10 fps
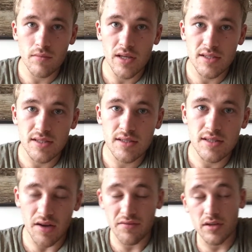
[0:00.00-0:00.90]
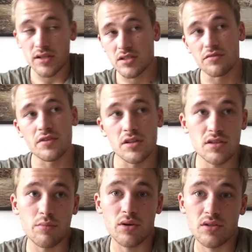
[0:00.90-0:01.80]
It's definitely something that's
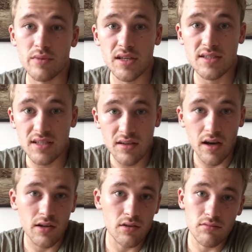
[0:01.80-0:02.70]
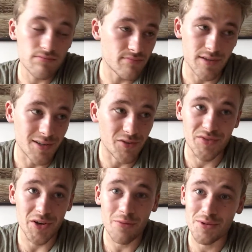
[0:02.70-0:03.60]
a possibility. I'd love
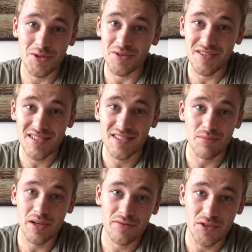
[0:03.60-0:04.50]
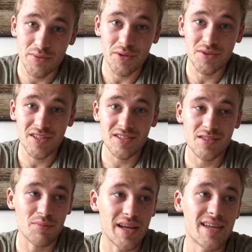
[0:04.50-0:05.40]
the opportunity to play for Gibraltar. To
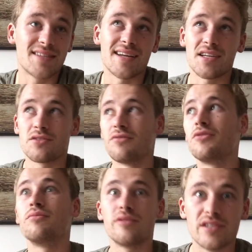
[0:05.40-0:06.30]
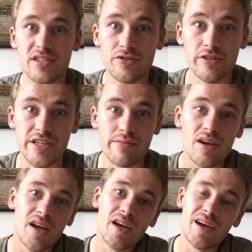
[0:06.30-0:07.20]
play international football is a dream,
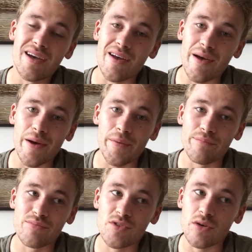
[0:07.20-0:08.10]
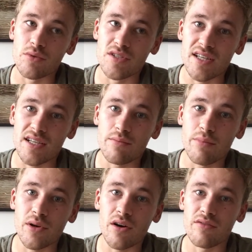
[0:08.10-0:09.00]
so we'll see.
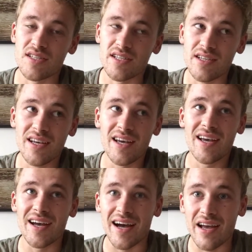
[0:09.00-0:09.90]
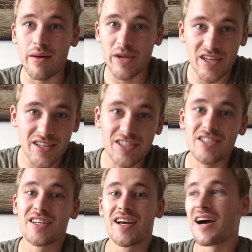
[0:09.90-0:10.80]
But obviously, I am English.